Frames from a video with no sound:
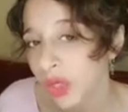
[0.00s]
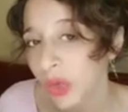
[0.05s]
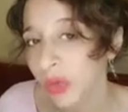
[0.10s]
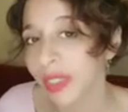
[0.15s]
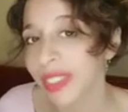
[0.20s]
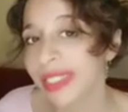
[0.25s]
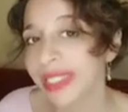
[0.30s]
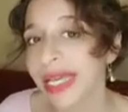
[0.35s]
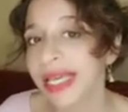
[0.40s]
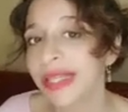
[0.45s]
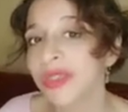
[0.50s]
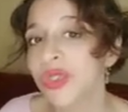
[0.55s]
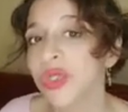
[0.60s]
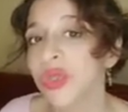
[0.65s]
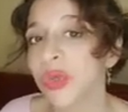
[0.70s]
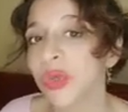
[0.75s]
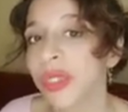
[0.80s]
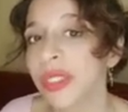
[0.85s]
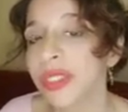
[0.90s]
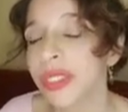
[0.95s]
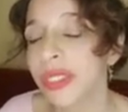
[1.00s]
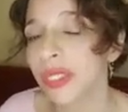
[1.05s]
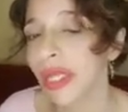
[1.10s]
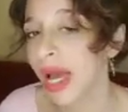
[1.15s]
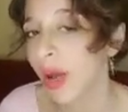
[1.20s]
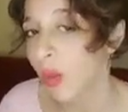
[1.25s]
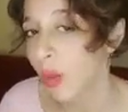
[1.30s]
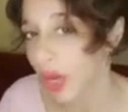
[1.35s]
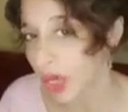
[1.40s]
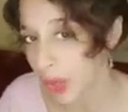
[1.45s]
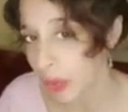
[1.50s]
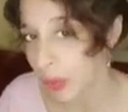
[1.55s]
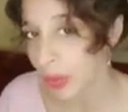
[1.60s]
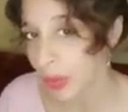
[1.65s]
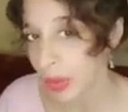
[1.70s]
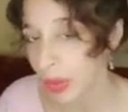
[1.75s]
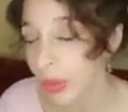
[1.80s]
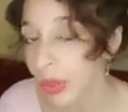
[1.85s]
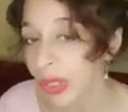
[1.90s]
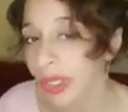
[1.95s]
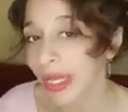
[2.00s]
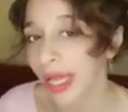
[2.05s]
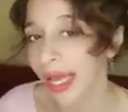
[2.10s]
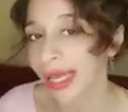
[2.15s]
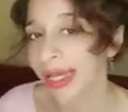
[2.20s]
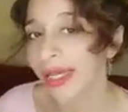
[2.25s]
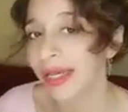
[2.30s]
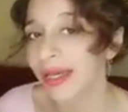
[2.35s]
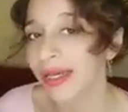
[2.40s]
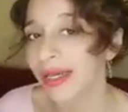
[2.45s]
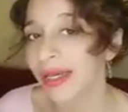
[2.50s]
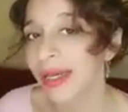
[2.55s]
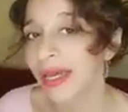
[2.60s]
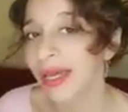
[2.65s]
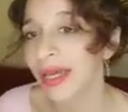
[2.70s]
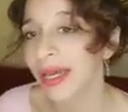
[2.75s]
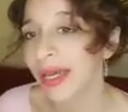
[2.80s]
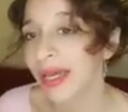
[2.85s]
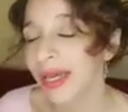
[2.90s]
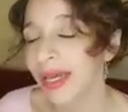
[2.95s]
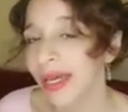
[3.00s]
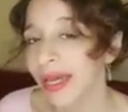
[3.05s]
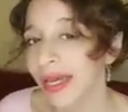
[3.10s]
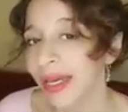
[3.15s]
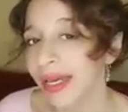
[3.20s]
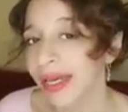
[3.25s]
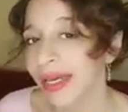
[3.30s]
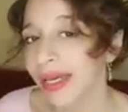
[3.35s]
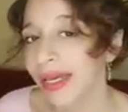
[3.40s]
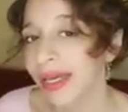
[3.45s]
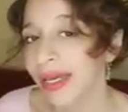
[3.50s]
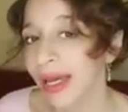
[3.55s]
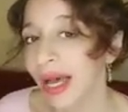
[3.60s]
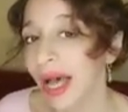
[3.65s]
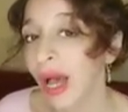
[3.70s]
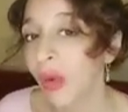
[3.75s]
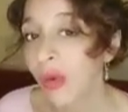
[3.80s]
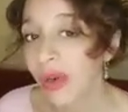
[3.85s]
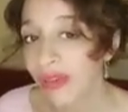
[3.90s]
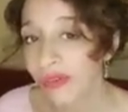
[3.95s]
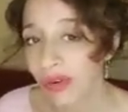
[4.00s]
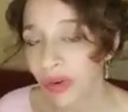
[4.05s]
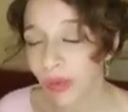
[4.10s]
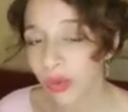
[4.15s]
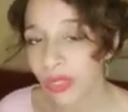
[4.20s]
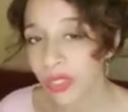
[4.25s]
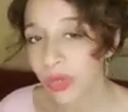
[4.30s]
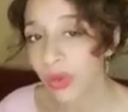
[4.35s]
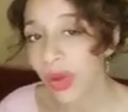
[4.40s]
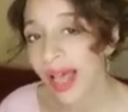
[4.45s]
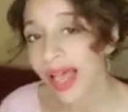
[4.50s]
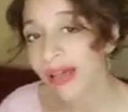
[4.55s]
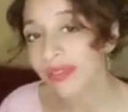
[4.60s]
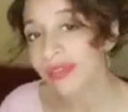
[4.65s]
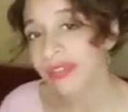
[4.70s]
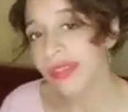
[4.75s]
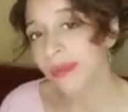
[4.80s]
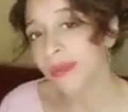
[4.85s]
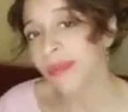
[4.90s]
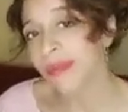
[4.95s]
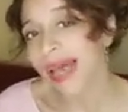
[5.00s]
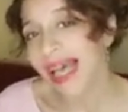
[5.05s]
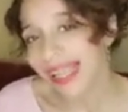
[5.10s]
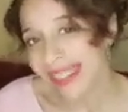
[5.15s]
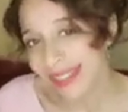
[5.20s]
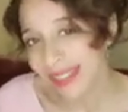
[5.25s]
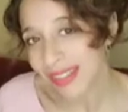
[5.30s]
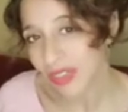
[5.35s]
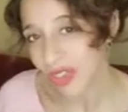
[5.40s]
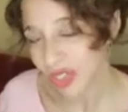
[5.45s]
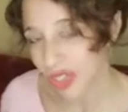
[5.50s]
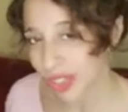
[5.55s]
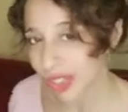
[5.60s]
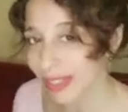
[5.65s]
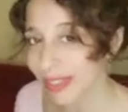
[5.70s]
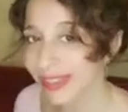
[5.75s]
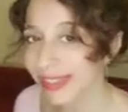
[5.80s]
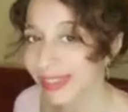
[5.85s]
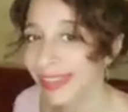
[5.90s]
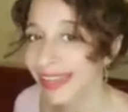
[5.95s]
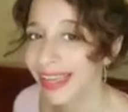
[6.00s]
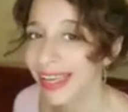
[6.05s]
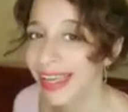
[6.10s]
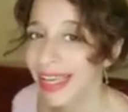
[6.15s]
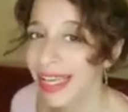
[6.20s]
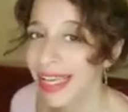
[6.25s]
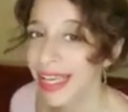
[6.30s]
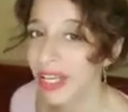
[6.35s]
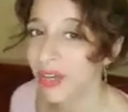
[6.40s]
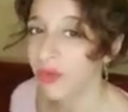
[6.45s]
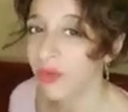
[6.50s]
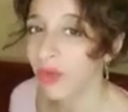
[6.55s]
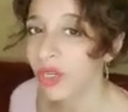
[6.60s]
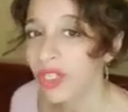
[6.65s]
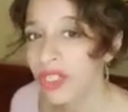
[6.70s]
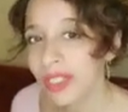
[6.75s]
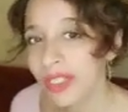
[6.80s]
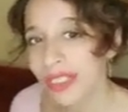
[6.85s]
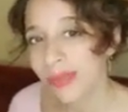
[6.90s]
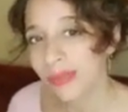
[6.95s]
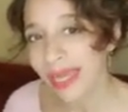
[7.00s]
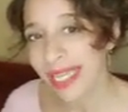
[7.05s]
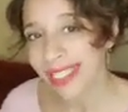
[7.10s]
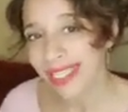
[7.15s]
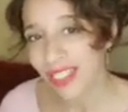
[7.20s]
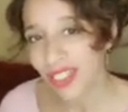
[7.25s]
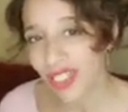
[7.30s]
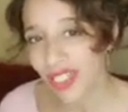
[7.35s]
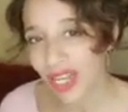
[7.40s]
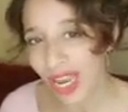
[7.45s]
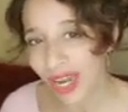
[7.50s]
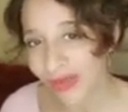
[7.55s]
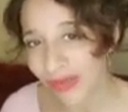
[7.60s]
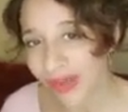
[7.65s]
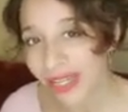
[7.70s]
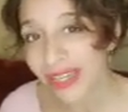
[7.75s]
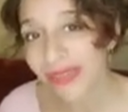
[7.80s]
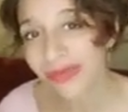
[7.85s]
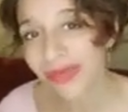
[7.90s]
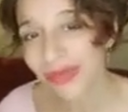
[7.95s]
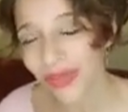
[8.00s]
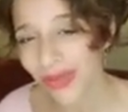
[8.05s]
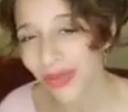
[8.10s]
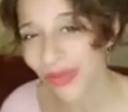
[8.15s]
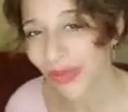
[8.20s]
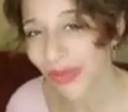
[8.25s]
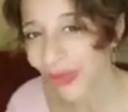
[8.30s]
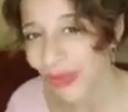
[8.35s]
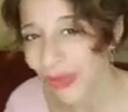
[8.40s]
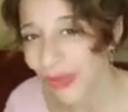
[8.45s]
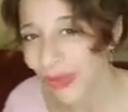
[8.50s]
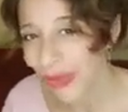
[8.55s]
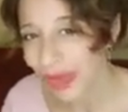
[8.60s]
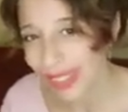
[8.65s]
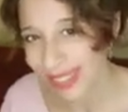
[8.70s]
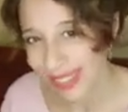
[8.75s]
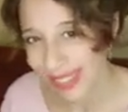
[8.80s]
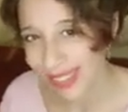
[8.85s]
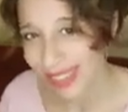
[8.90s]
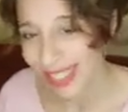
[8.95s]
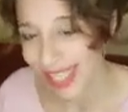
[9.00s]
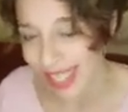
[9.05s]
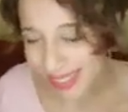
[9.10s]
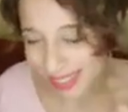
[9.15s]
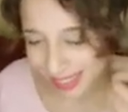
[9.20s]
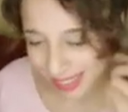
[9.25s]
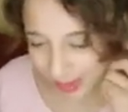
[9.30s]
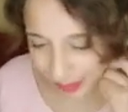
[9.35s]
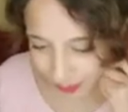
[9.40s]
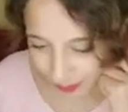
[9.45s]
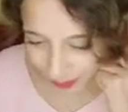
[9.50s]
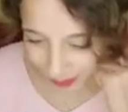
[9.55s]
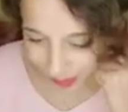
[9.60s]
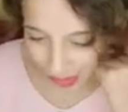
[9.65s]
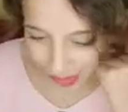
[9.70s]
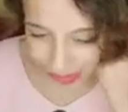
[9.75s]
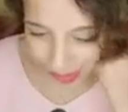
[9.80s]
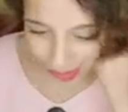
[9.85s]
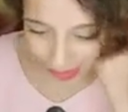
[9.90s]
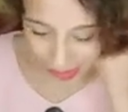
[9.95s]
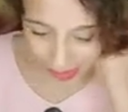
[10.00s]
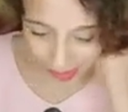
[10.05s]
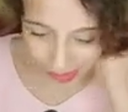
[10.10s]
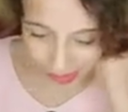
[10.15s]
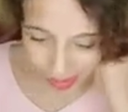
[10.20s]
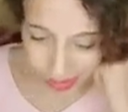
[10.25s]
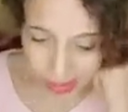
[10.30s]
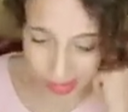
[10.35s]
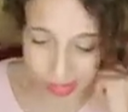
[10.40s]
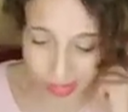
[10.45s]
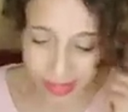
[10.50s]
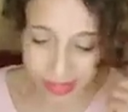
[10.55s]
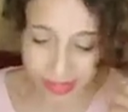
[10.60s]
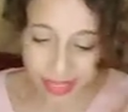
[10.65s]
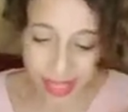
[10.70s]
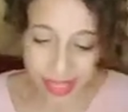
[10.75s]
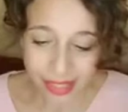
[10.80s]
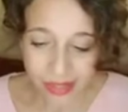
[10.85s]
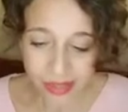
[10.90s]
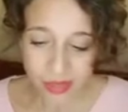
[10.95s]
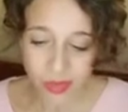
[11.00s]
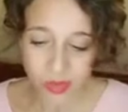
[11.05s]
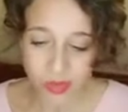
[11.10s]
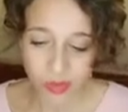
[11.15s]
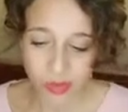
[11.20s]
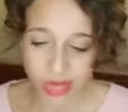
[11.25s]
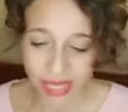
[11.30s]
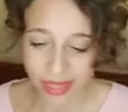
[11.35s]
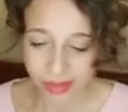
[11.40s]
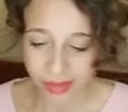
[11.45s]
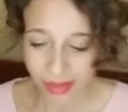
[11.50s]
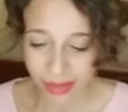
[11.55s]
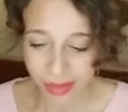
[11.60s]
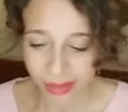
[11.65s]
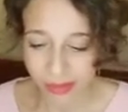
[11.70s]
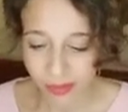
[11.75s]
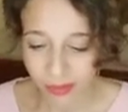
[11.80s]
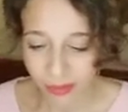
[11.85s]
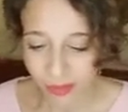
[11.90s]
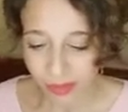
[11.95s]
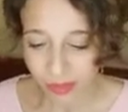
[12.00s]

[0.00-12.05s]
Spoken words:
they would dance to it and what it would look like. However, we do have some passages, of which this passage I read for you what it says. It says that dancers back then,